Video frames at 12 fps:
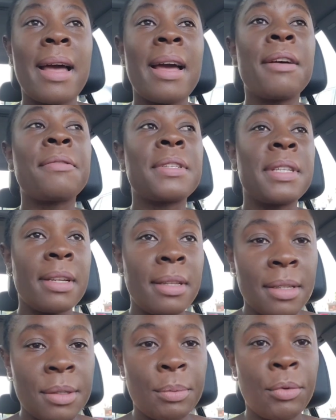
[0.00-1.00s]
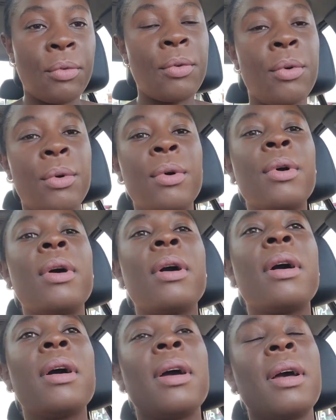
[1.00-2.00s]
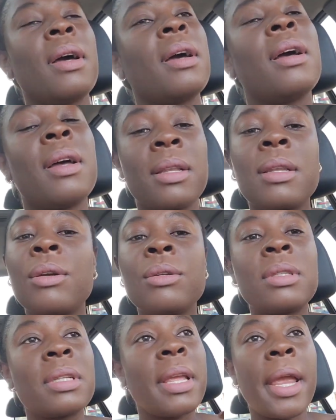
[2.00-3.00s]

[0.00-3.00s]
i've said this before don't